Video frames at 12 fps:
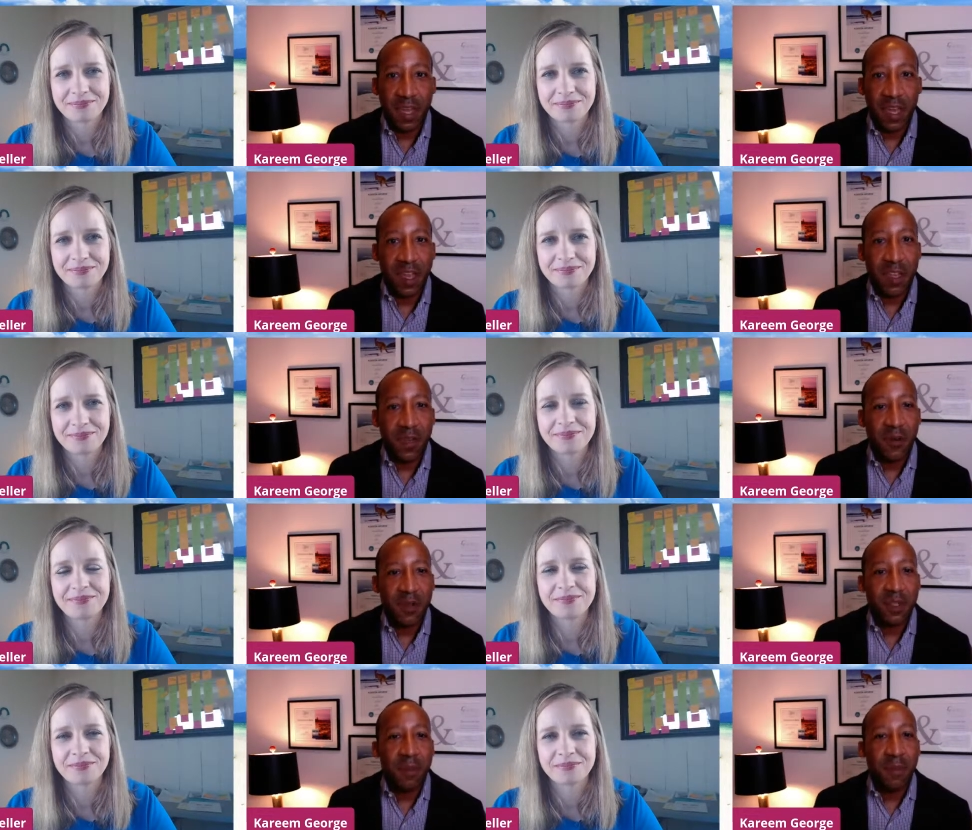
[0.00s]

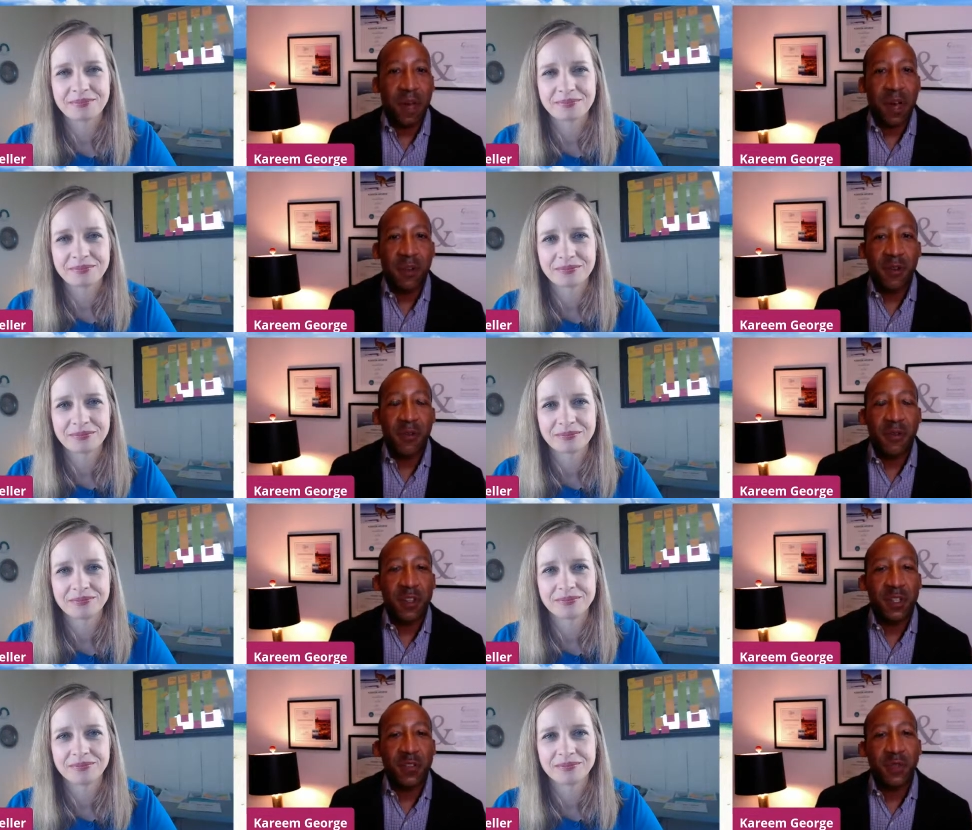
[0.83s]
Speaker 1: Mm-hmm. a
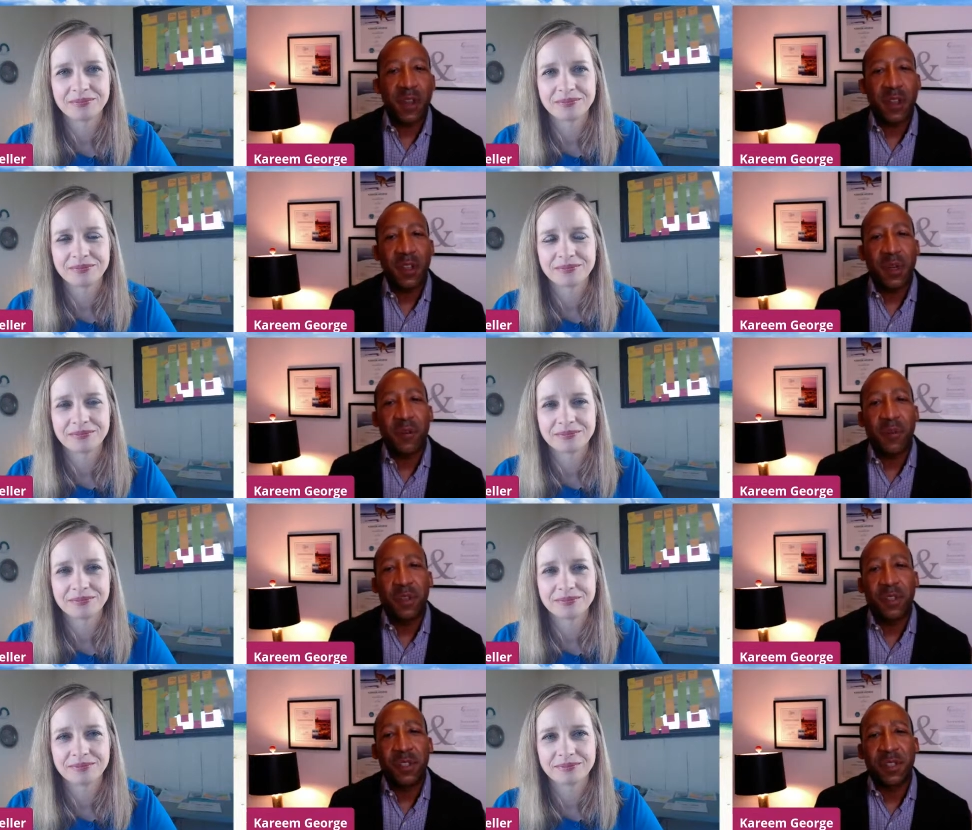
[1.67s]
modern restaurant that
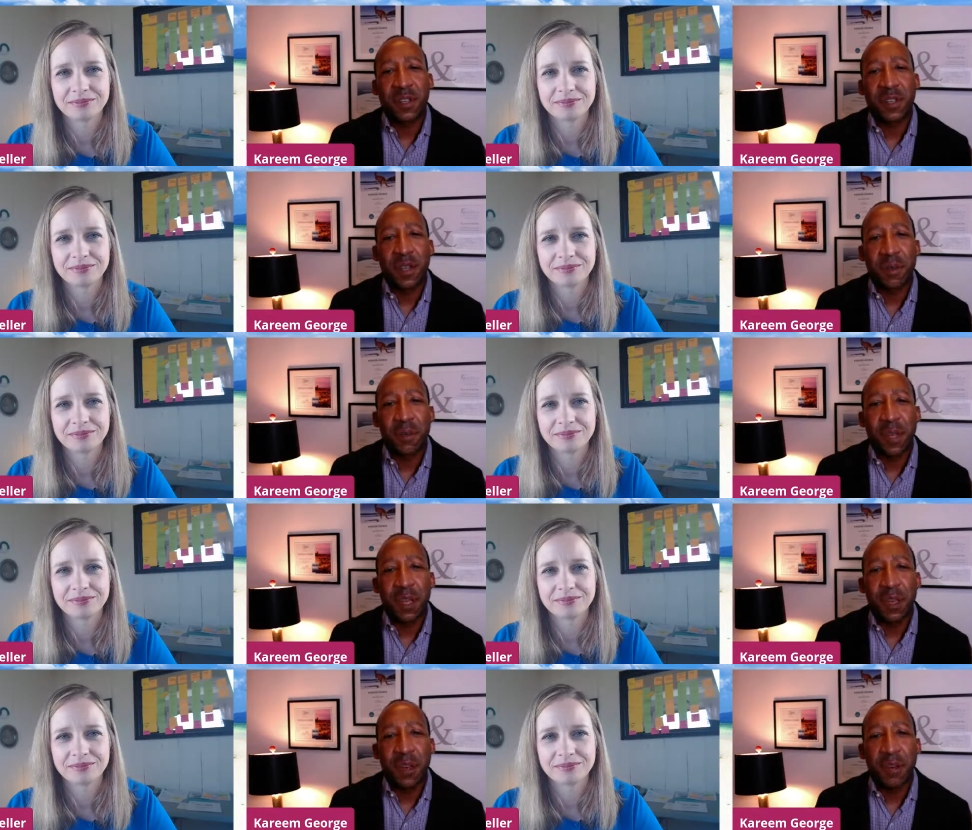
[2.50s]
was
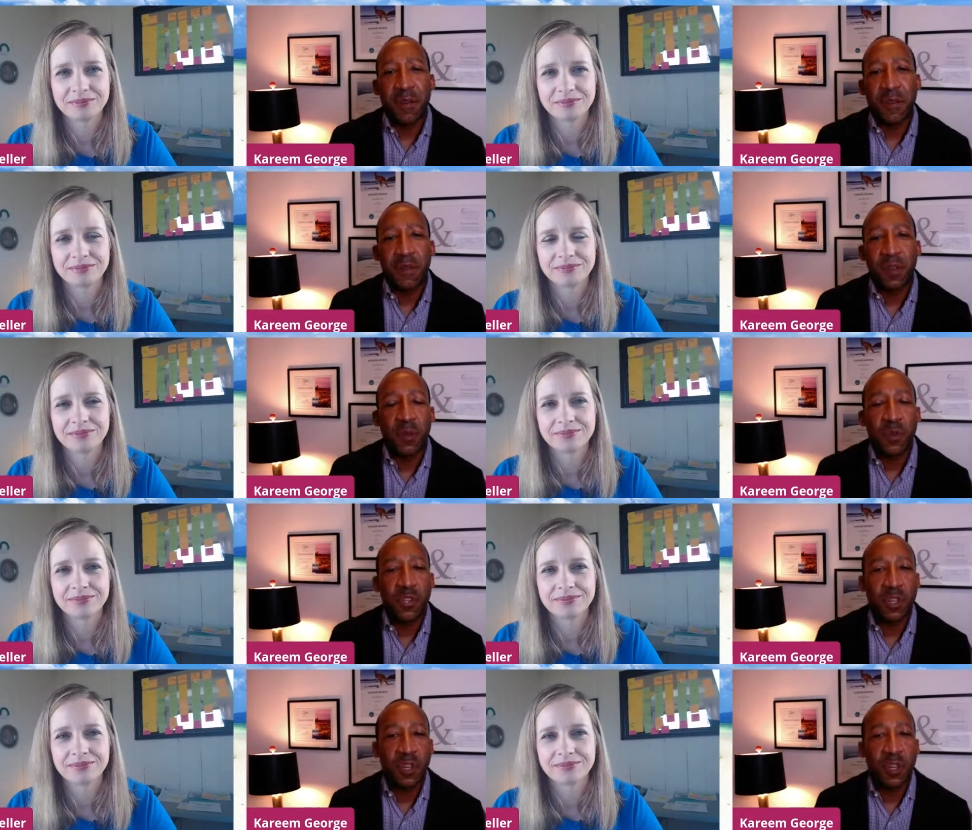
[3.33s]
Colombian
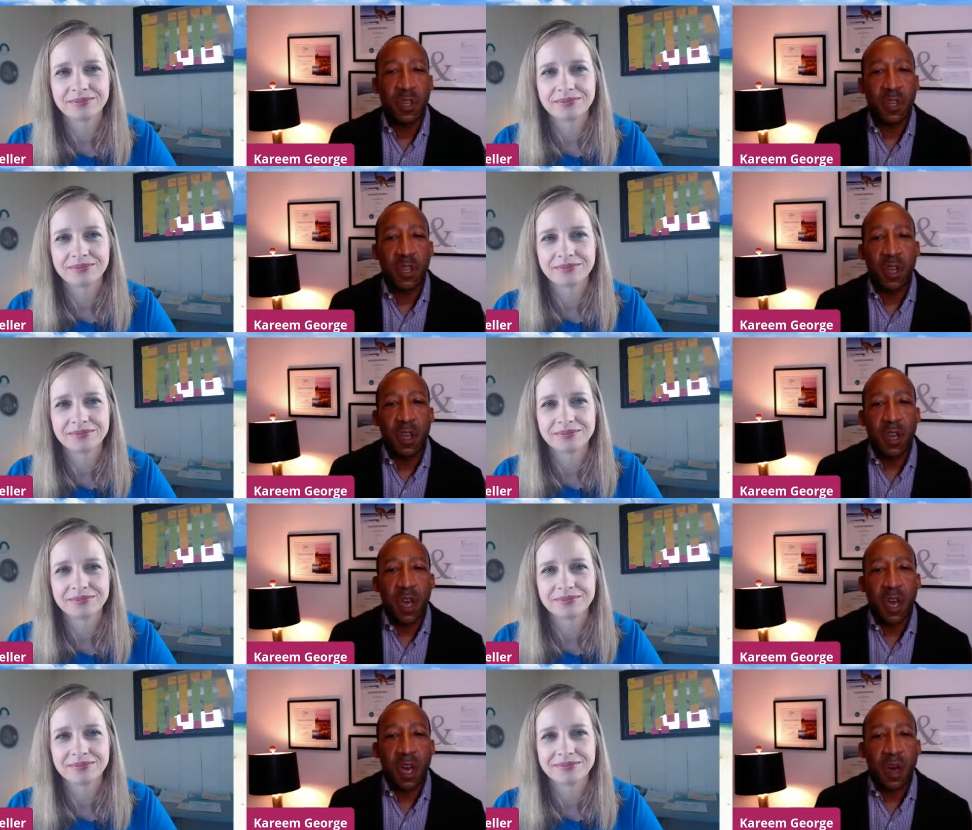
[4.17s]
fusion
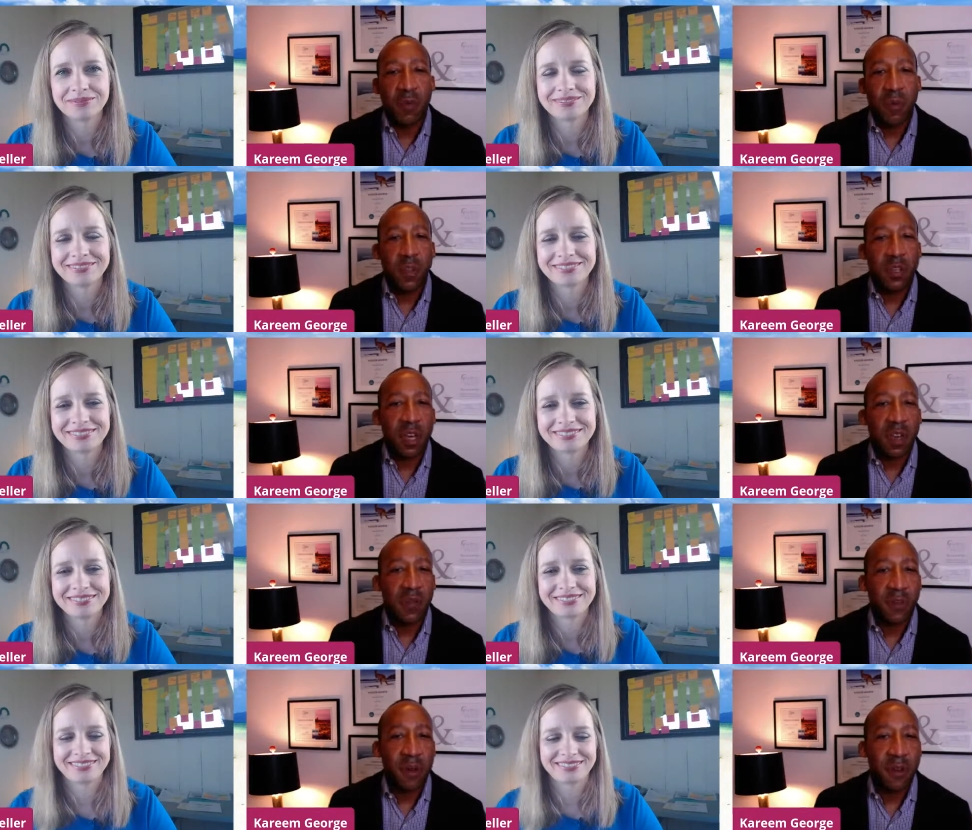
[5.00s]
uh, with
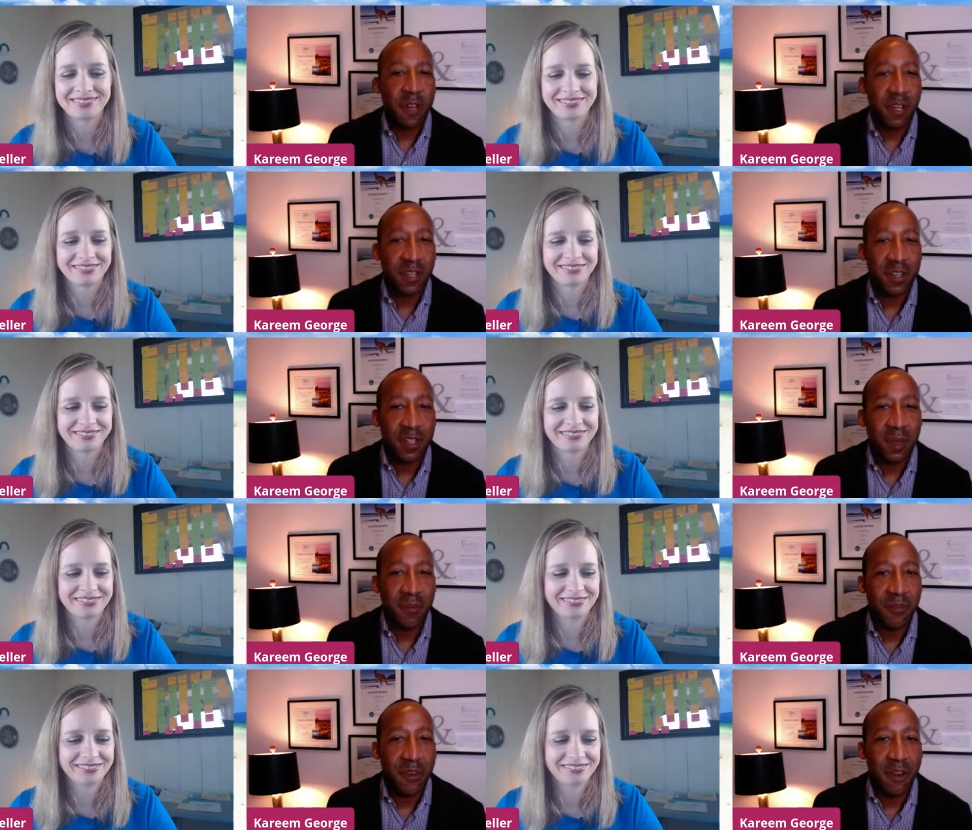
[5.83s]
kind of American
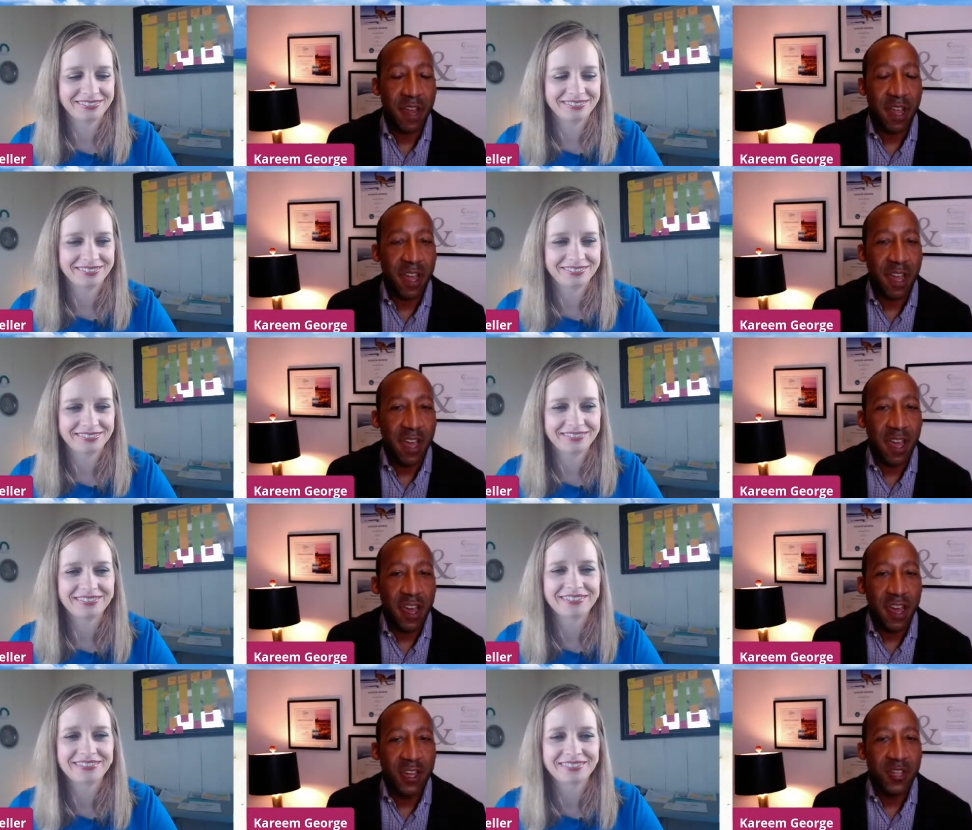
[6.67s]
contemporary. And I